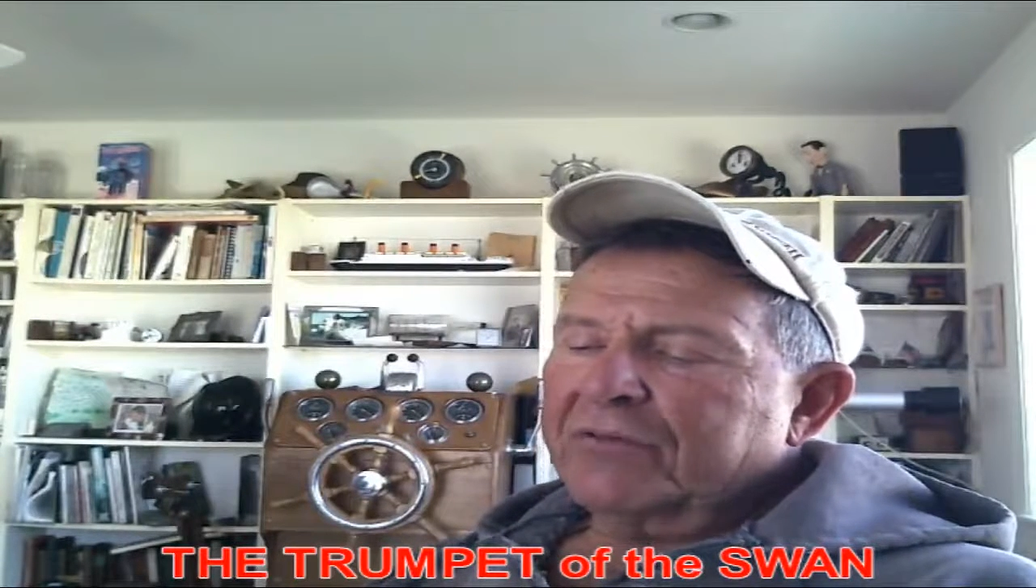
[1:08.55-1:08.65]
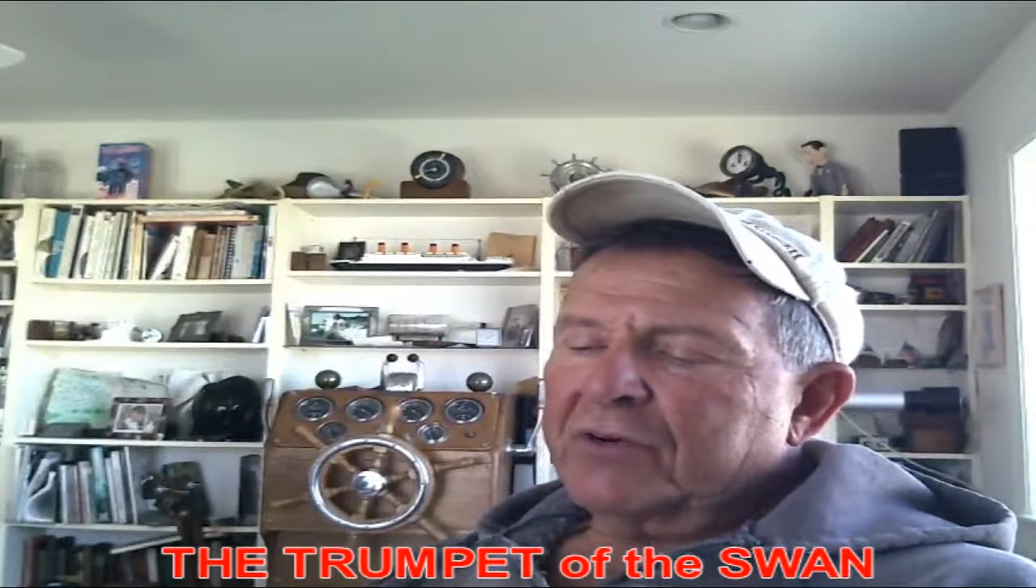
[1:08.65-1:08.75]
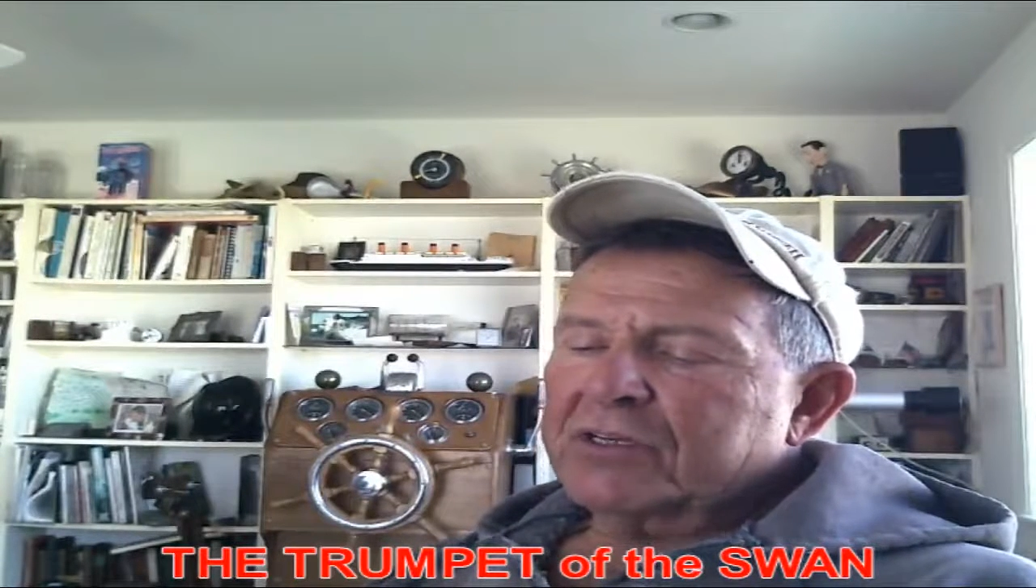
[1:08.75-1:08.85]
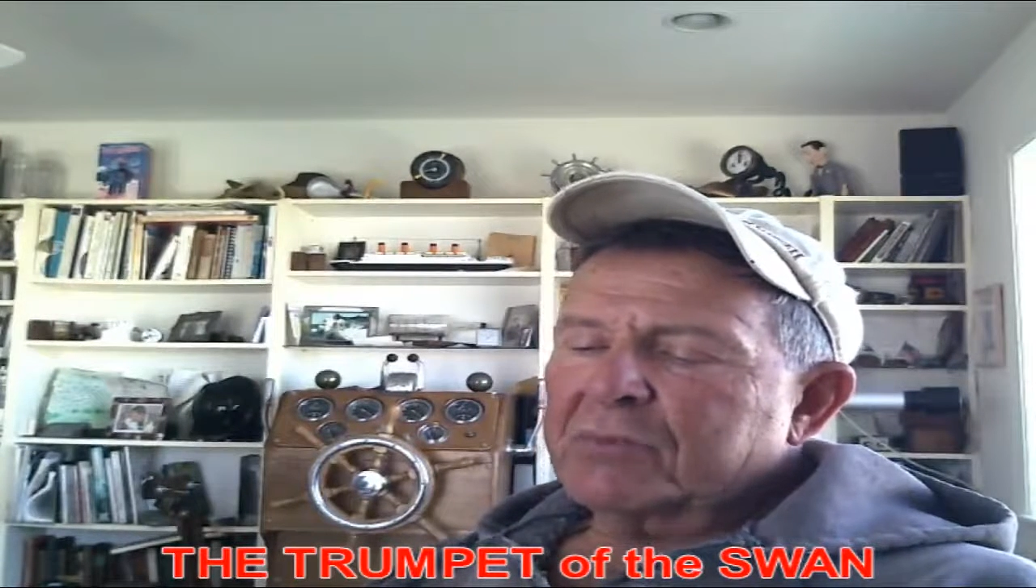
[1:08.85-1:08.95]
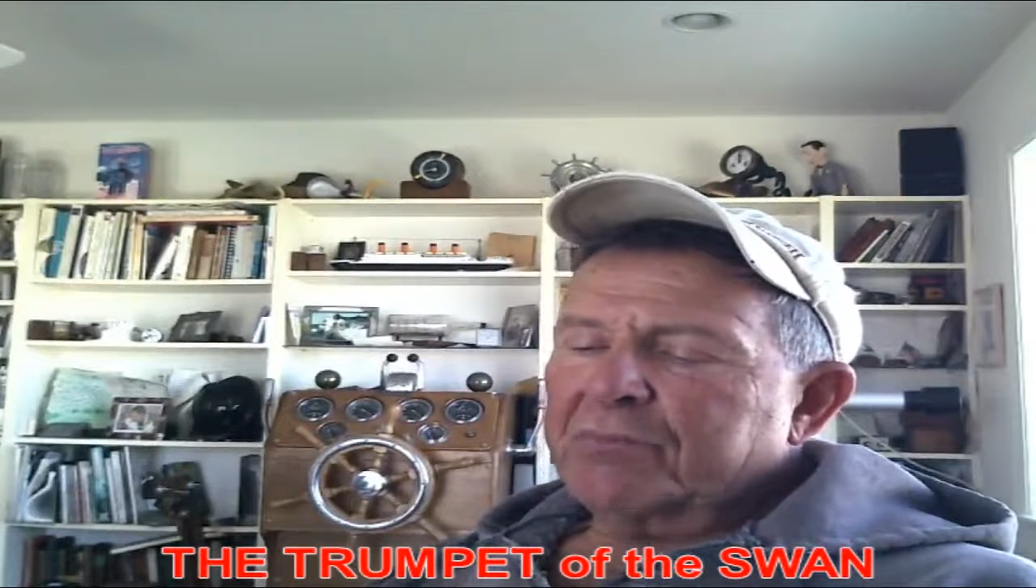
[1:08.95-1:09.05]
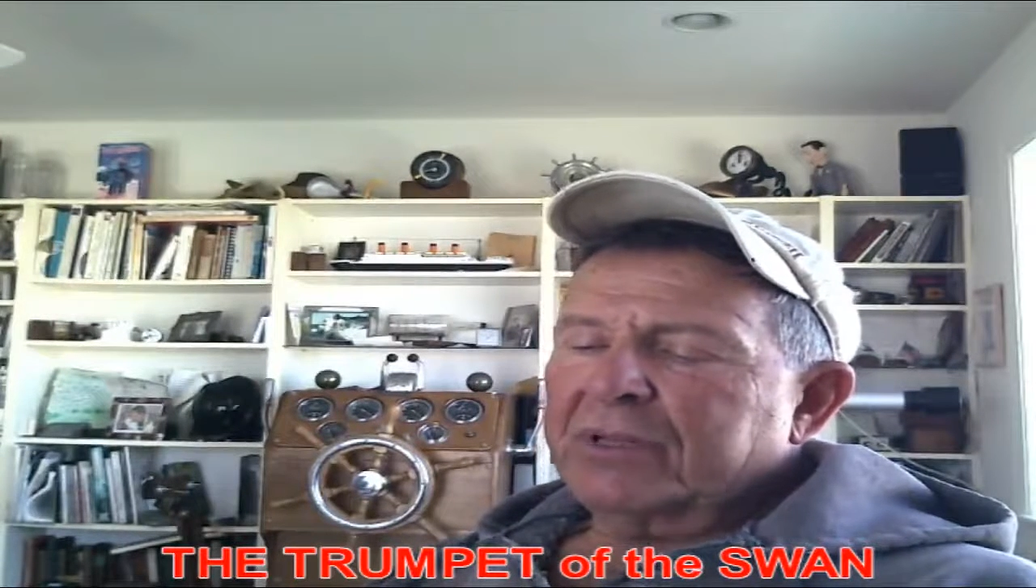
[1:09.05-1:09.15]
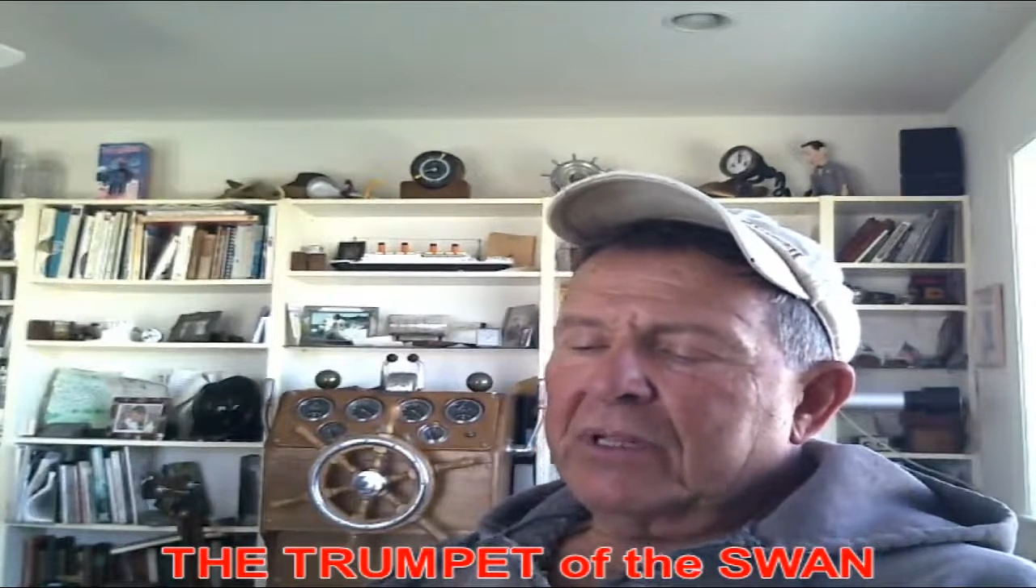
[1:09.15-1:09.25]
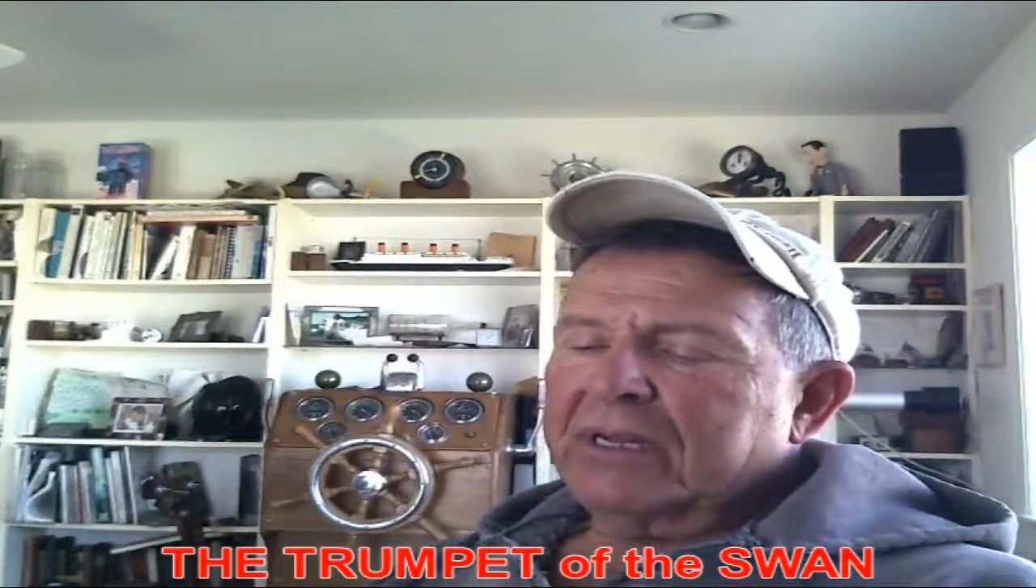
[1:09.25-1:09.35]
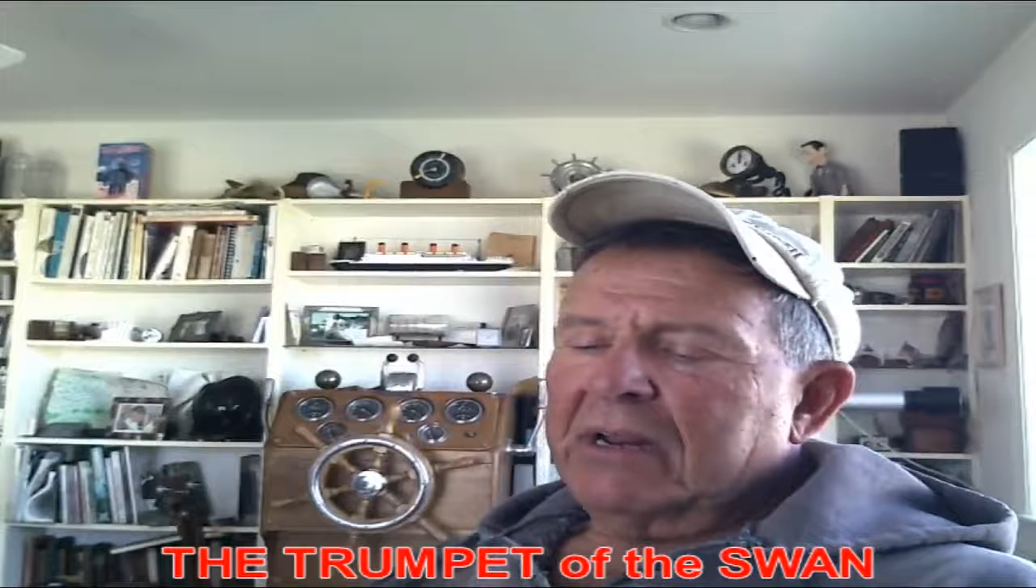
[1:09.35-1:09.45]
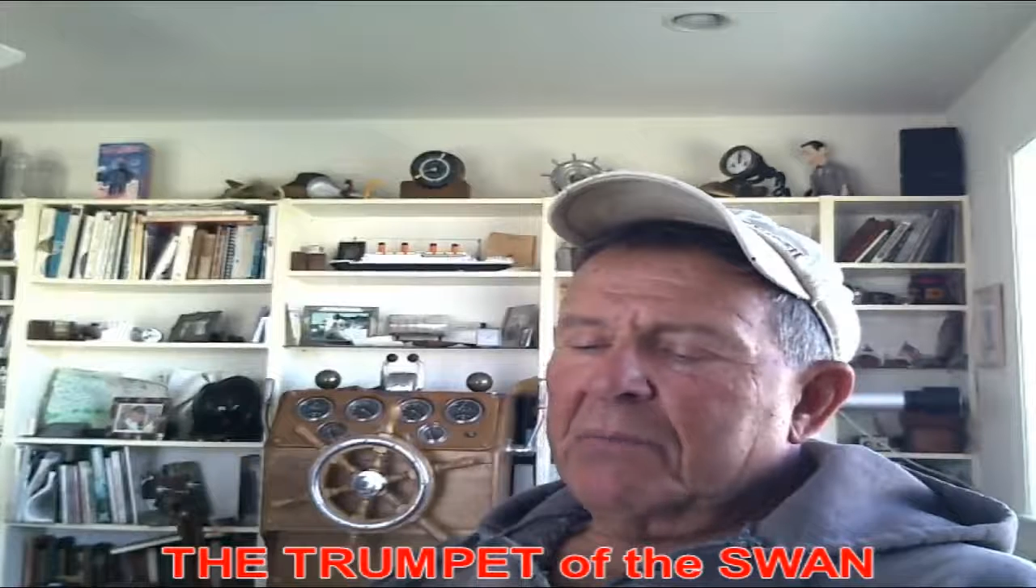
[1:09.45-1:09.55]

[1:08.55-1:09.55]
for his ability